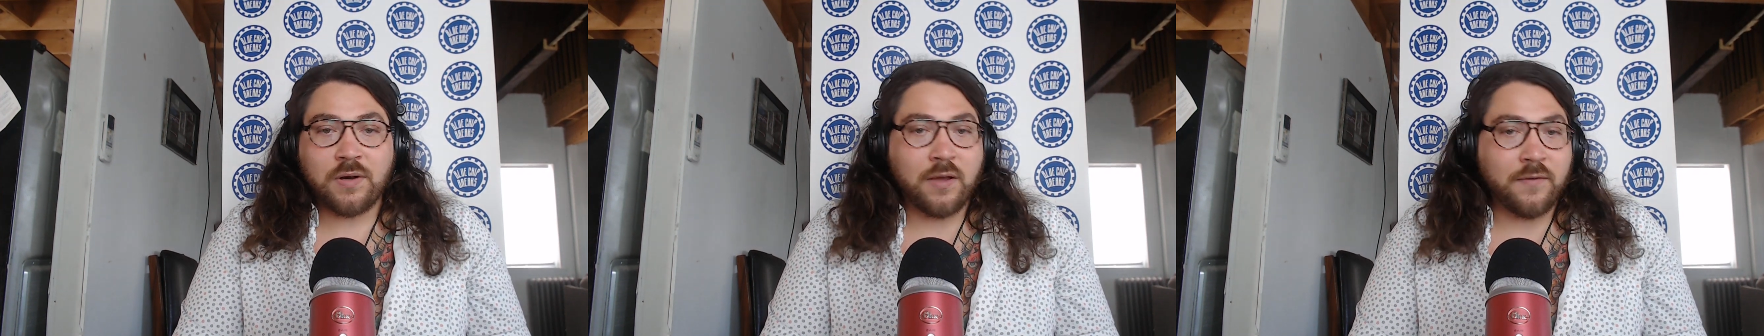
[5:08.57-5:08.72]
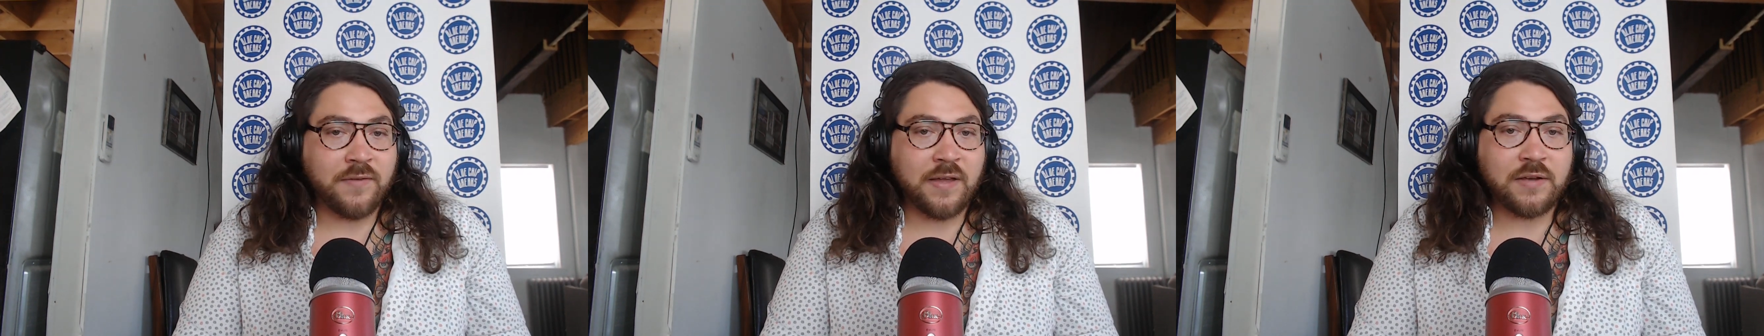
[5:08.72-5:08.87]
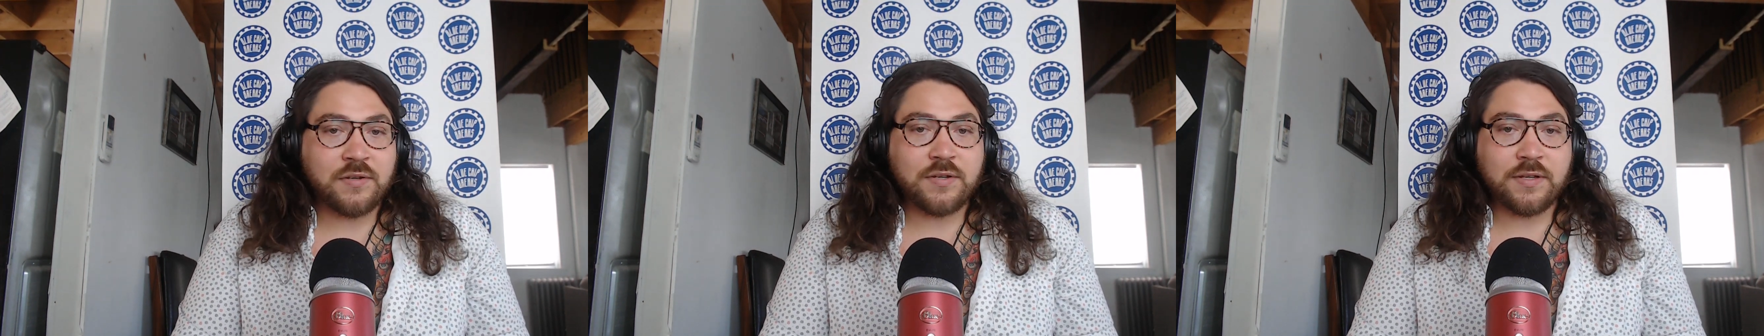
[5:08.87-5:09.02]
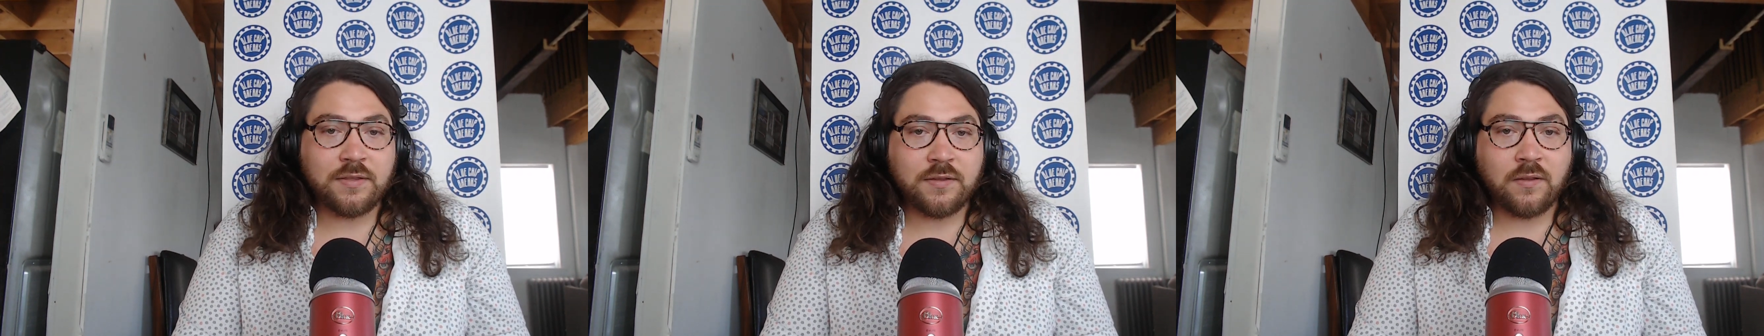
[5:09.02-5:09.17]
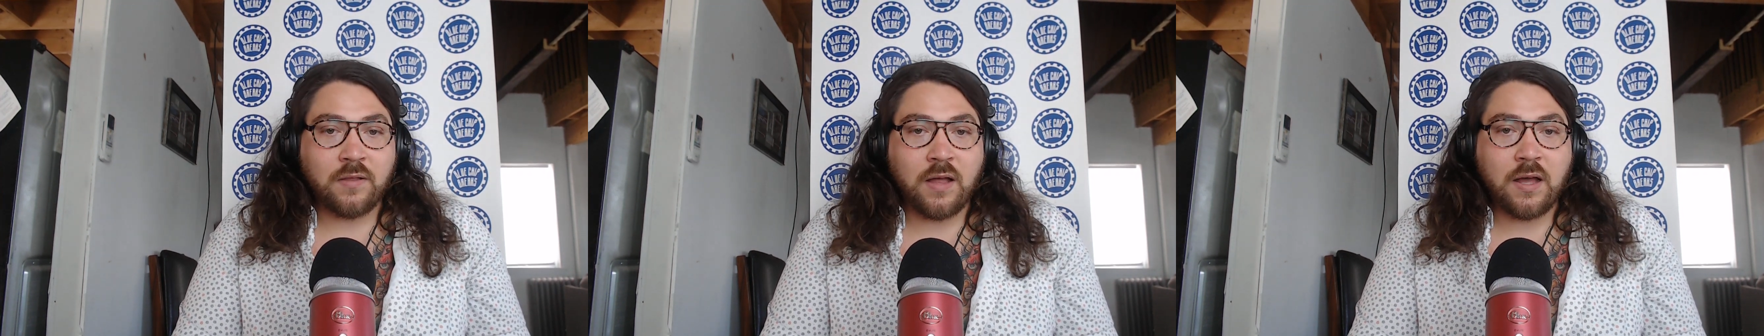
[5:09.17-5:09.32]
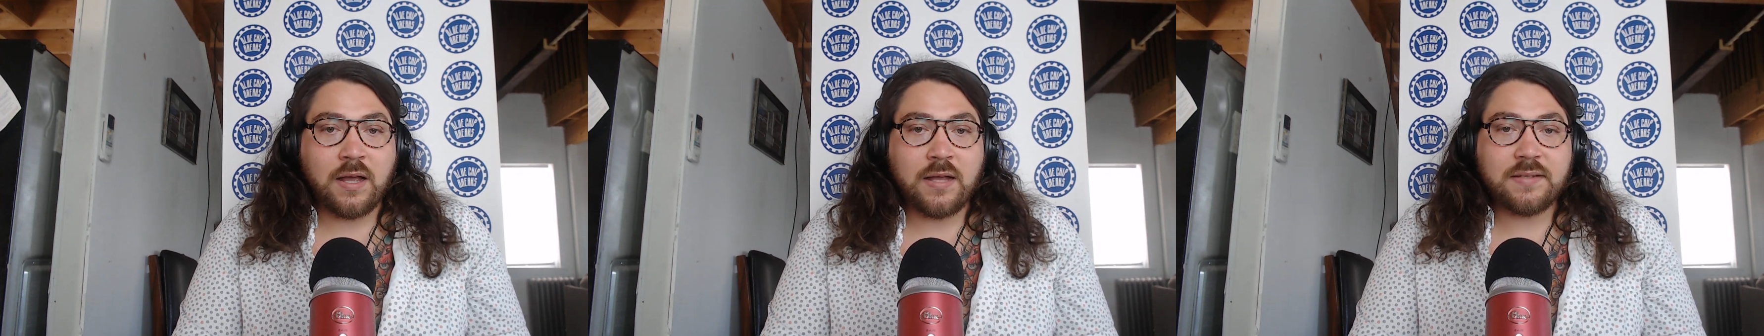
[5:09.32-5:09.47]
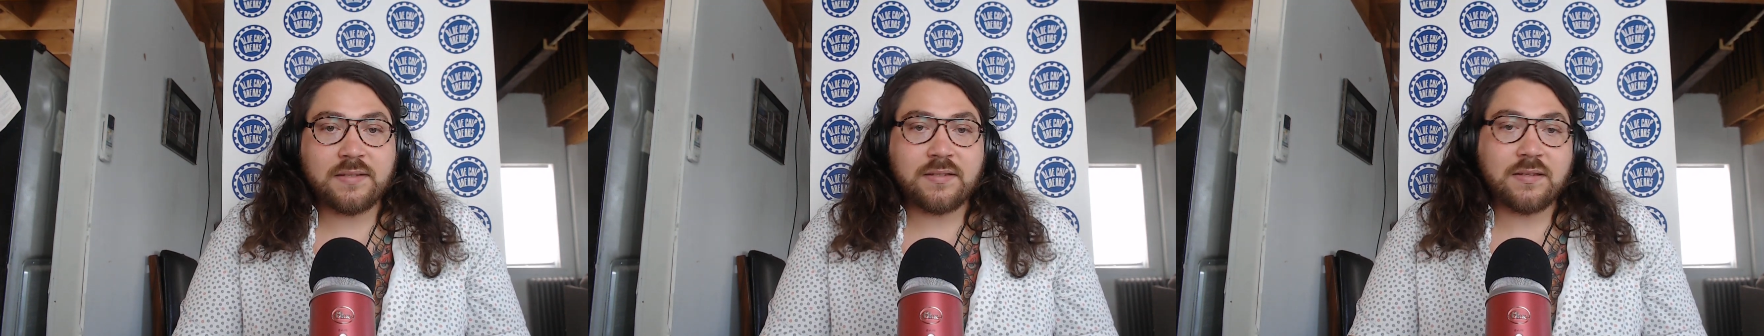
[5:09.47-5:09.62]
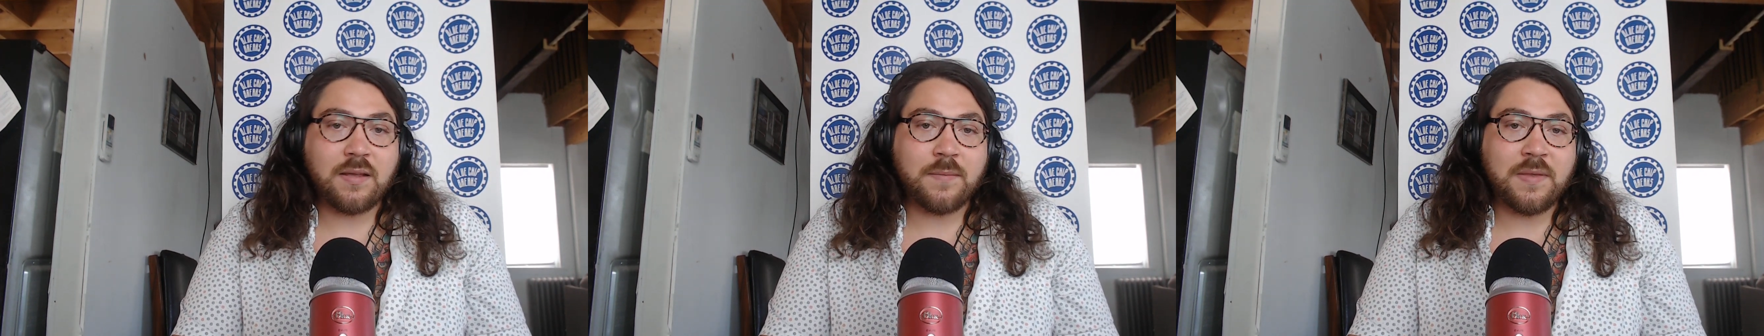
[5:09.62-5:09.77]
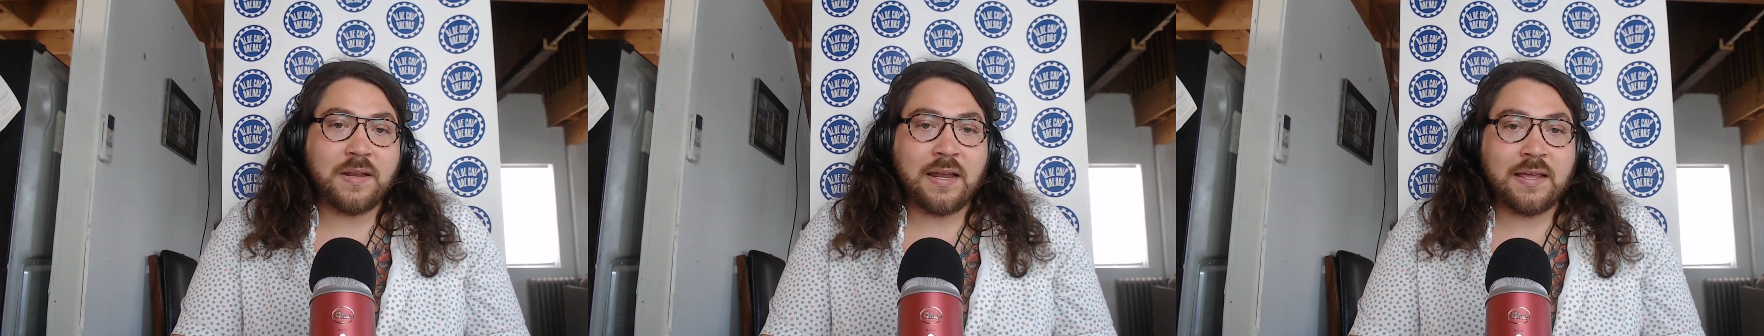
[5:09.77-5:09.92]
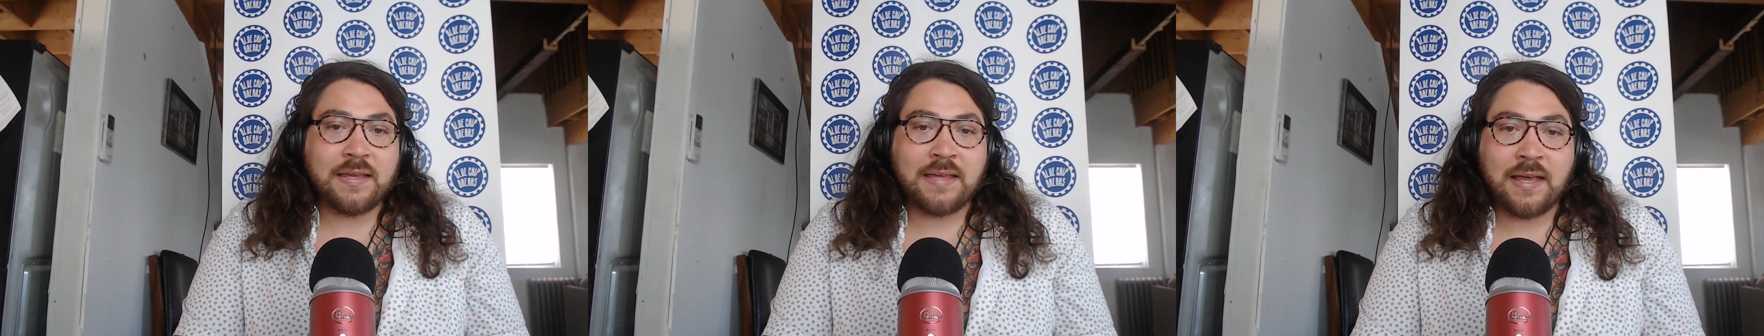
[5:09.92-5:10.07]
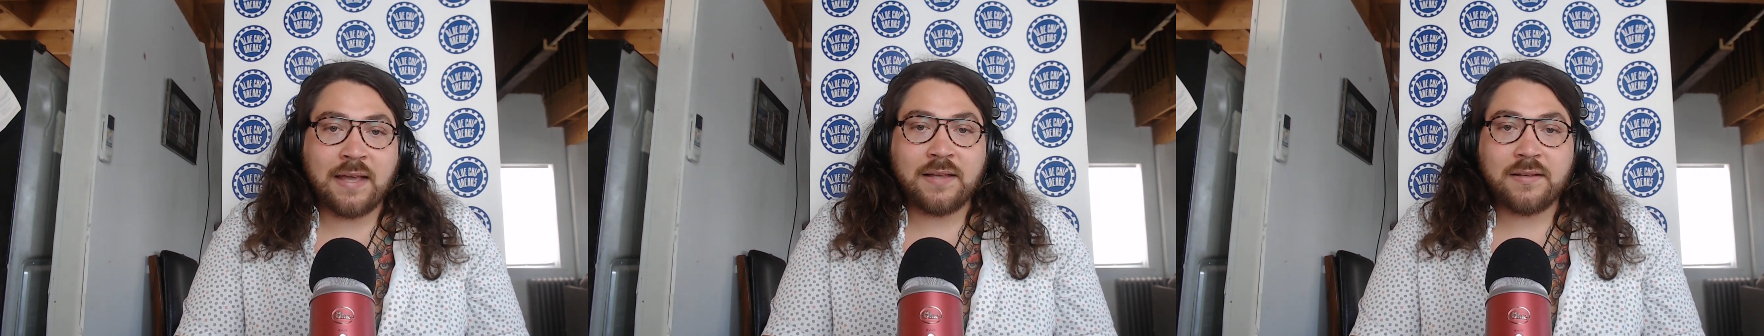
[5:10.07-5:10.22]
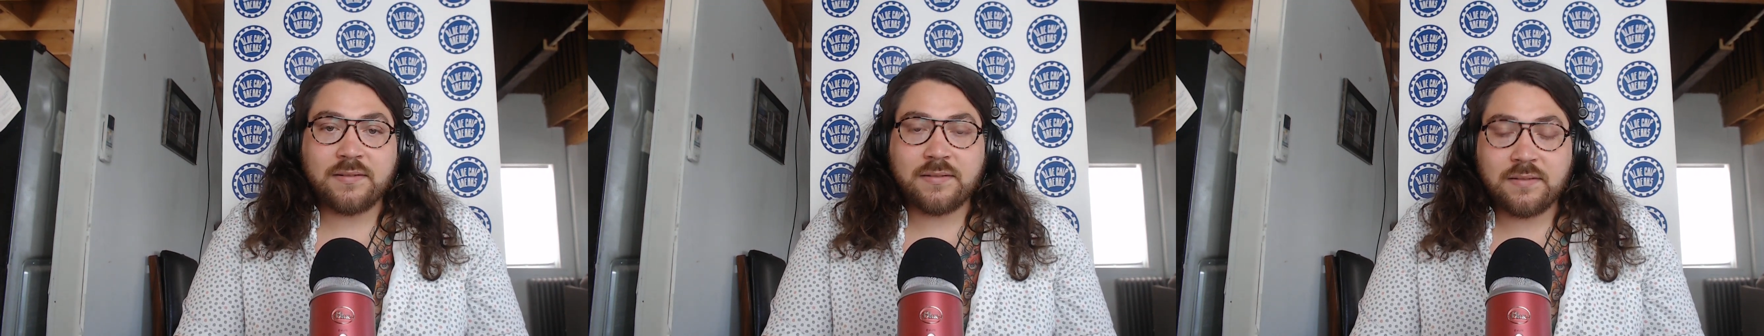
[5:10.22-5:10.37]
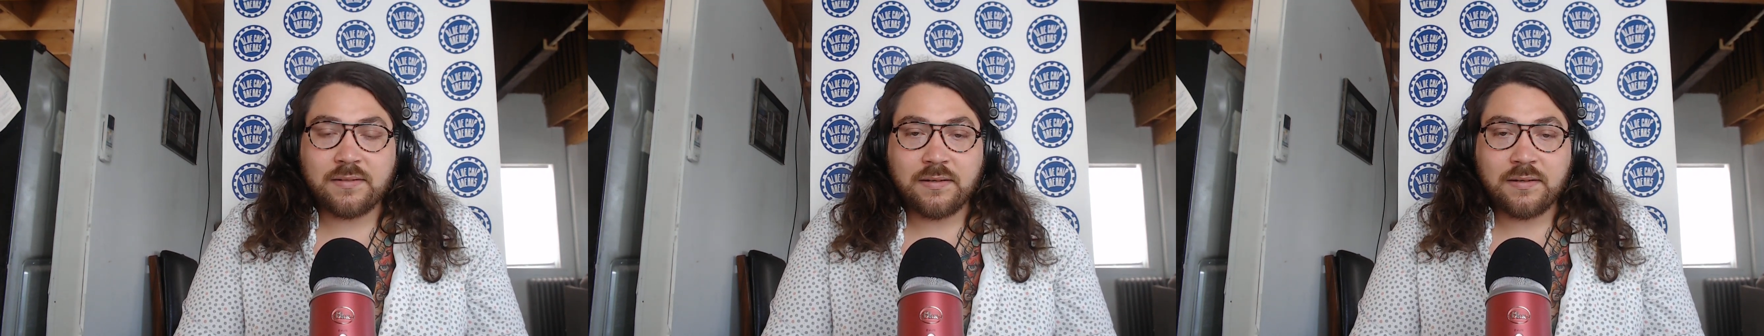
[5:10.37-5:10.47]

Avenging the loss? I mean, I guess.